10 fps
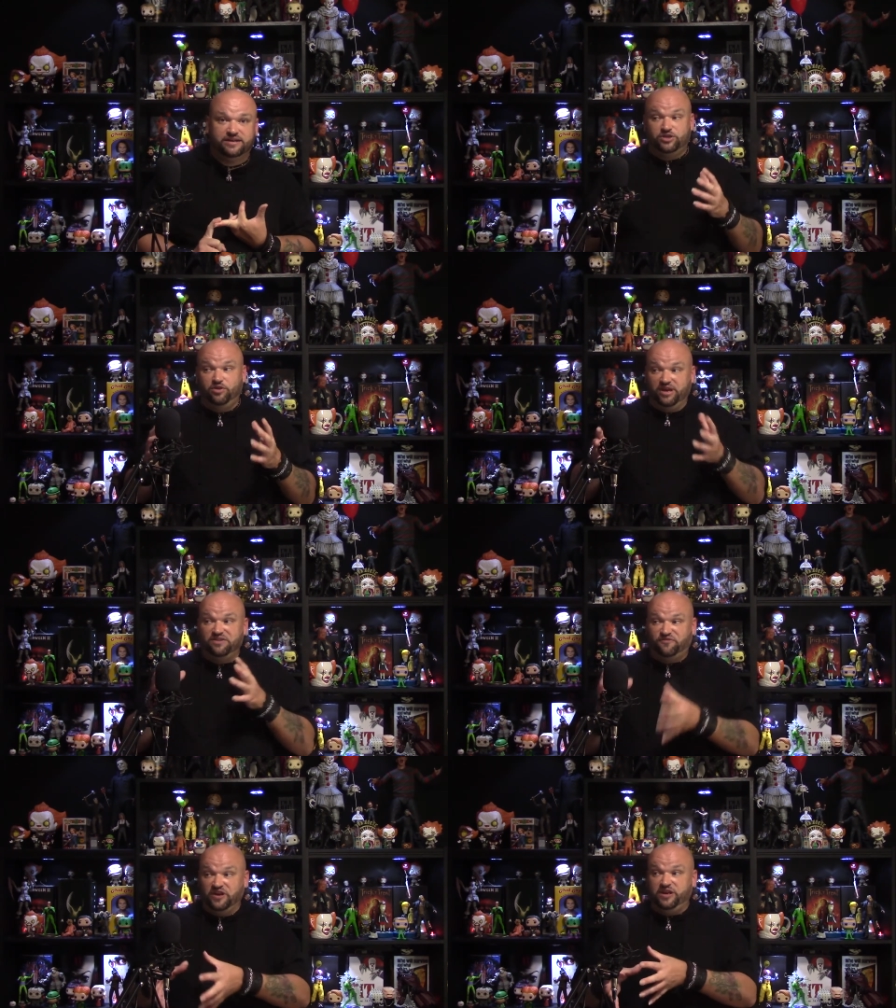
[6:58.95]
So
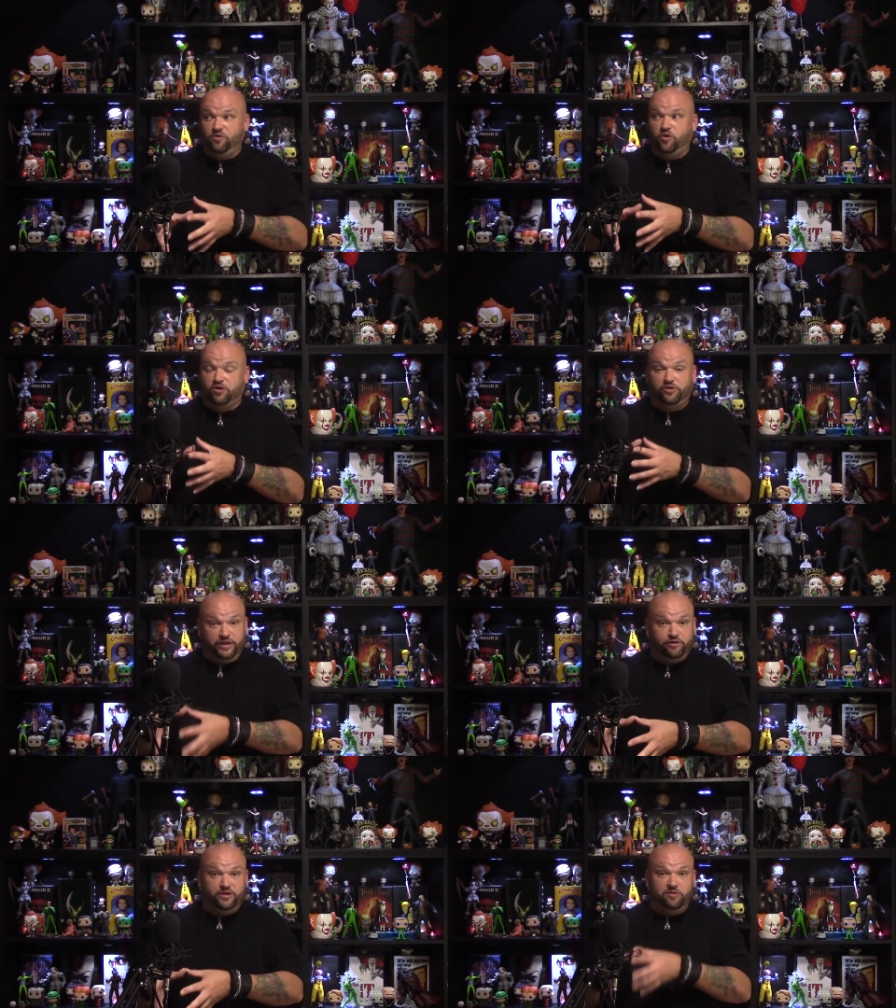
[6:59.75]
Infinity War
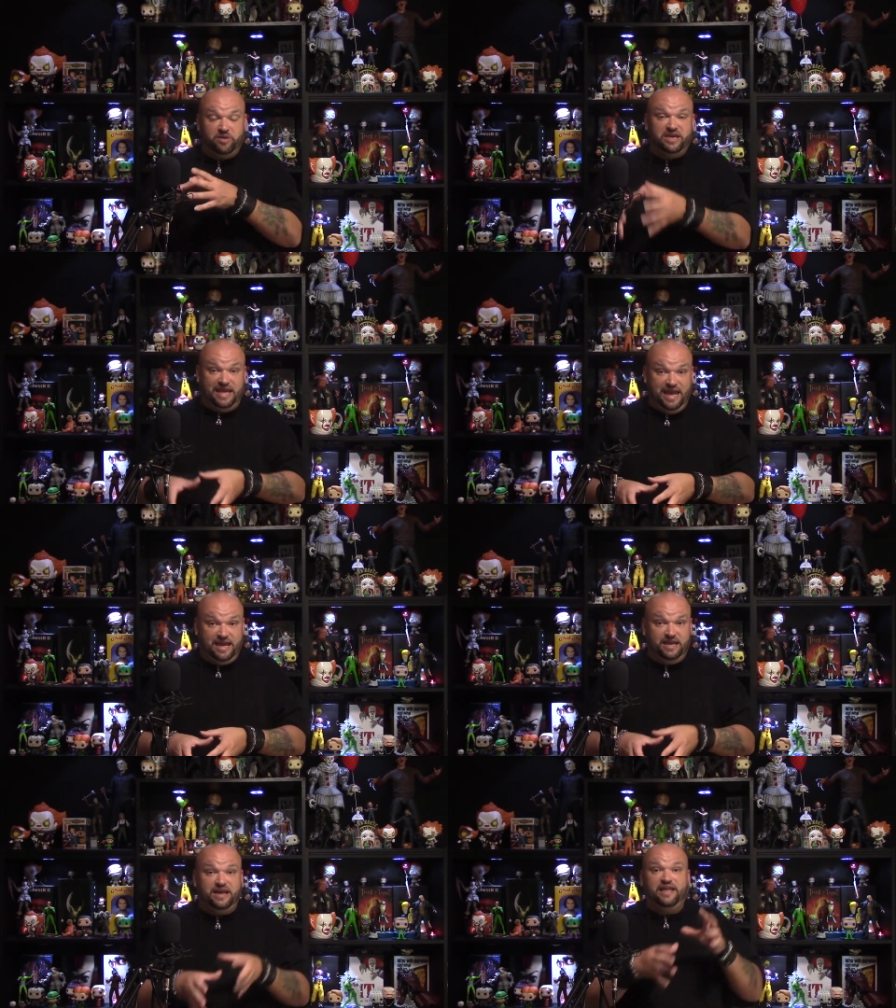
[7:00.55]
literally
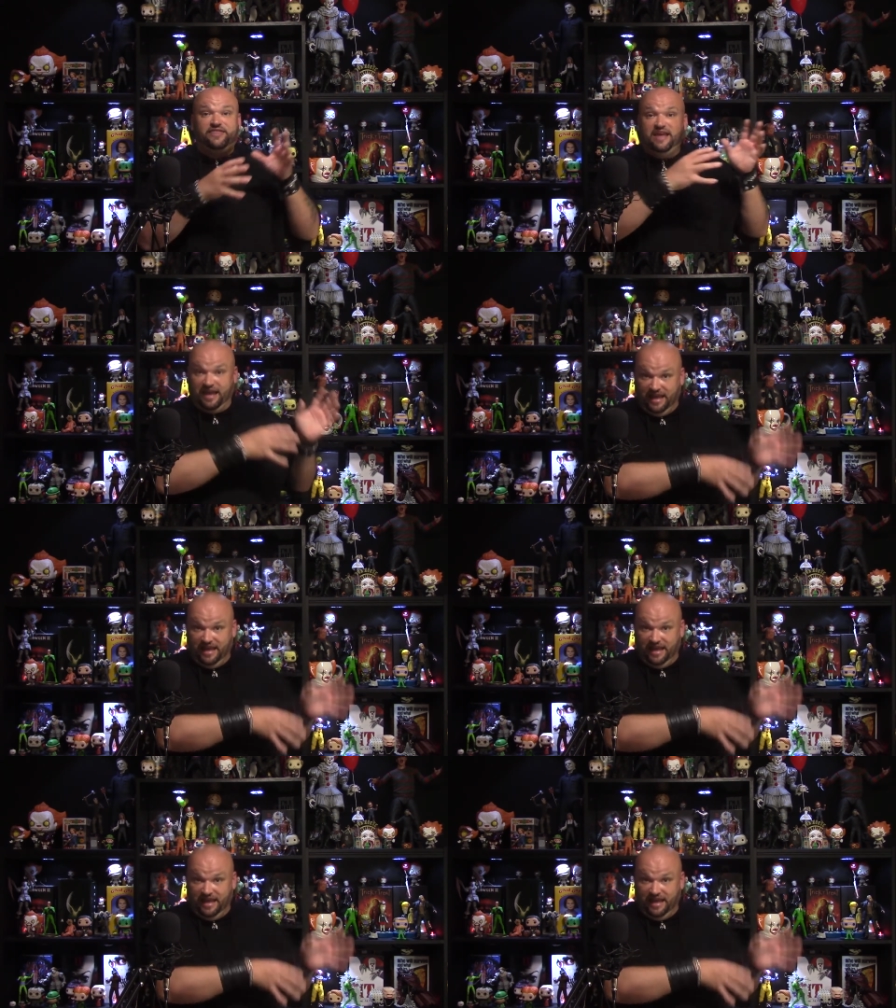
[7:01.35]
began at the